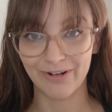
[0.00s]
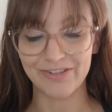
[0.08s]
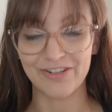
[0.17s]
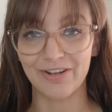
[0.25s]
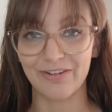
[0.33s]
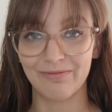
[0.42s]

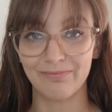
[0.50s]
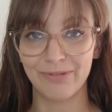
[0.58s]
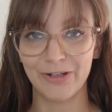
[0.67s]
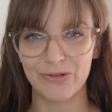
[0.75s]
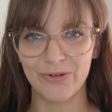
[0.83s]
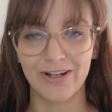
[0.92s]
fasting
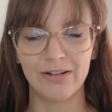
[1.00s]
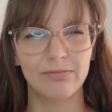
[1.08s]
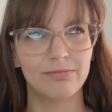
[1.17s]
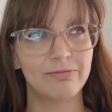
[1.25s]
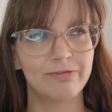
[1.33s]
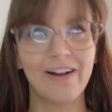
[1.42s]
blood sugar,
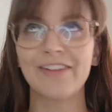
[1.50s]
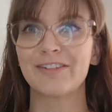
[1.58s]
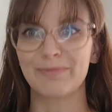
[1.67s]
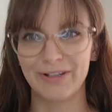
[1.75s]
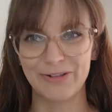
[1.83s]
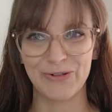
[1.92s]

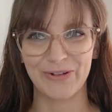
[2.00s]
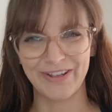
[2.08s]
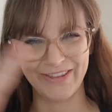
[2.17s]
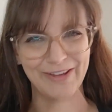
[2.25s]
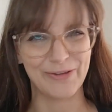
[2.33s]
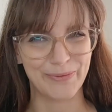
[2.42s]

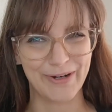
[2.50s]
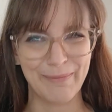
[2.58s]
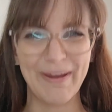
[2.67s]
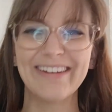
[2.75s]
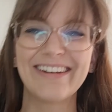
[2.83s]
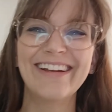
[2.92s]
that's what I
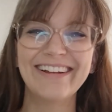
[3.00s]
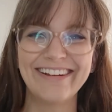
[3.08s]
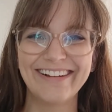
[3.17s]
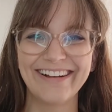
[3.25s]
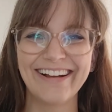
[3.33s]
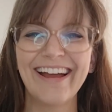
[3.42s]

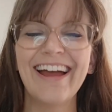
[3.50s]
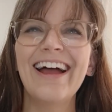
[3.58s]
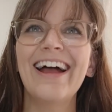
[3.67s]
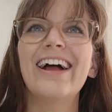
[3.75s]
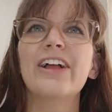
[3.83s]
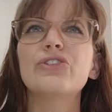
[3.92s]
meant.
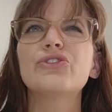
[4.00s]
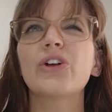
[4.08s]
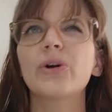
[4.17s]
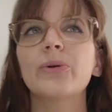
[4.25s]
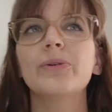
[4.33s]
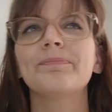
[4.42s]

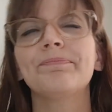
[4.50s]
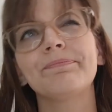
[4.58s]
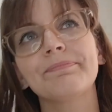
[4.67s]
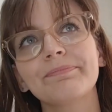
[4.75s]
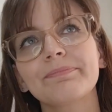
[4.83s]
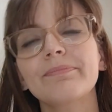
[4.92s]
So
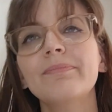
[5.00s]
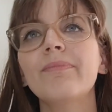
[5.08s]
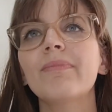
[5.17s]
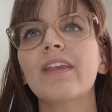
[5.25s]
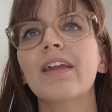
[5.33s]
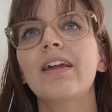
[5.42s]

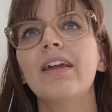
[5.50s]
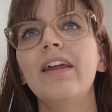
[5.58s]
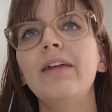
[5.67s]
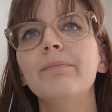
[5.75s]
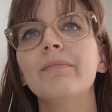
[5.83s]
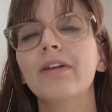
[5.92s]

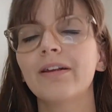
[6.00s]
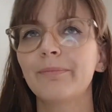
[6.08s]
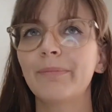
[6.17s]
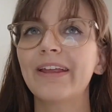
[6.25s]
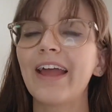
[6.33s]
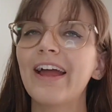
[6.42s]
it
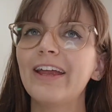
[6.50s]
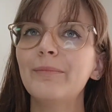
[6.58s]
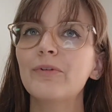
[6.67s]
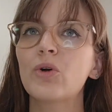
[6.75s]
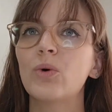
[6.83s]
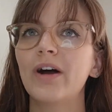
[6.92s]

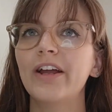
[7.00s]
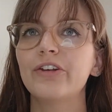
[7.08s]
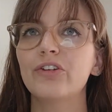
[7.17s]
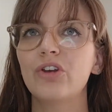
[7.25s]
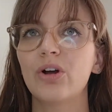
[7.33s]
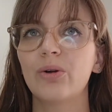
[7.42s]
became
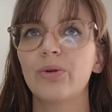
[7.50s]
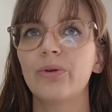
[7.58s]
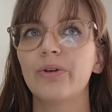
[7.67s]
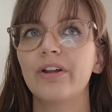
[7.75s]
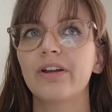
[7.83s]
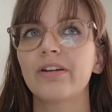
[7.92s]
quite
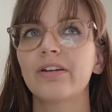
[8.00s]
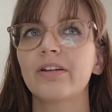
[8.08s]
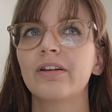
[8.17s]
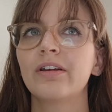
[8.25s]
known